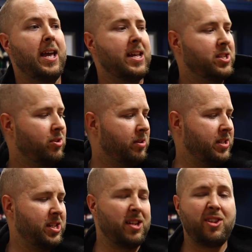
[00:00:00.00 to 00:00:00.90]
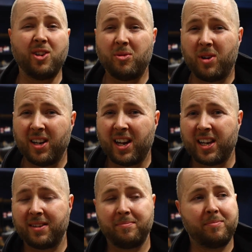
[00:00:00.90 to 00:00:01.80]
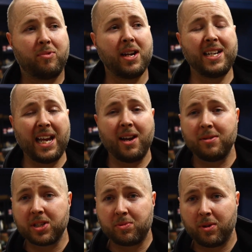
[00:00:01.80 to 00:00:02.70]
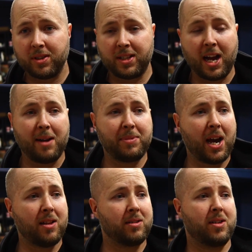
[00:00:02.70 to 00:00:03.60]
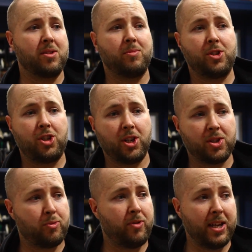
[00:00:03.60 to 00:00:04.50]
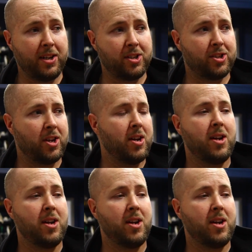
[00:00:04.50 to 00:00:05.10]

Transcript: And so I said, you know what, right now it's worth top dollar because it was just finished.